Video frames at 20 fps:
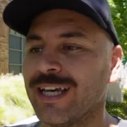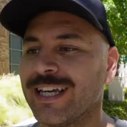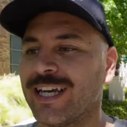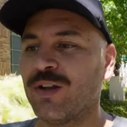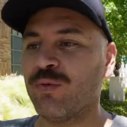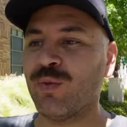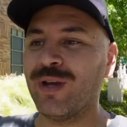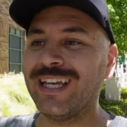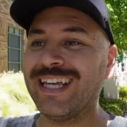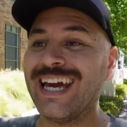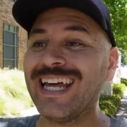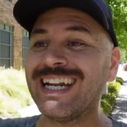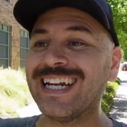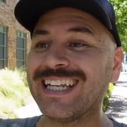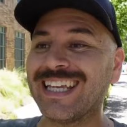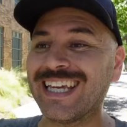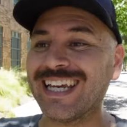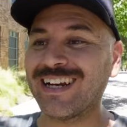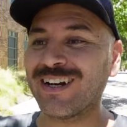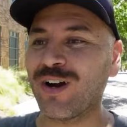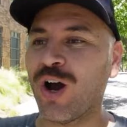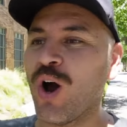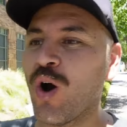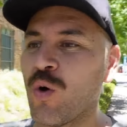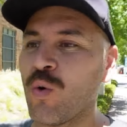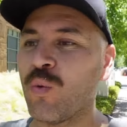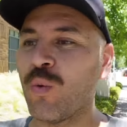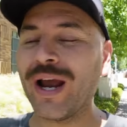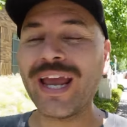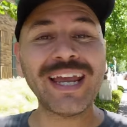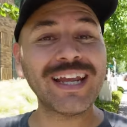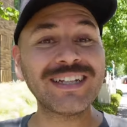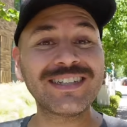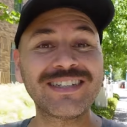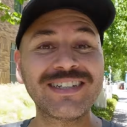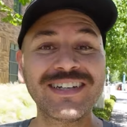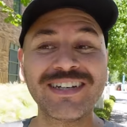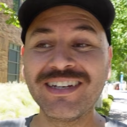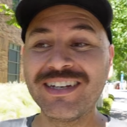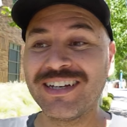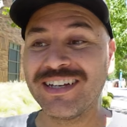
can we get it here? Oh, wait.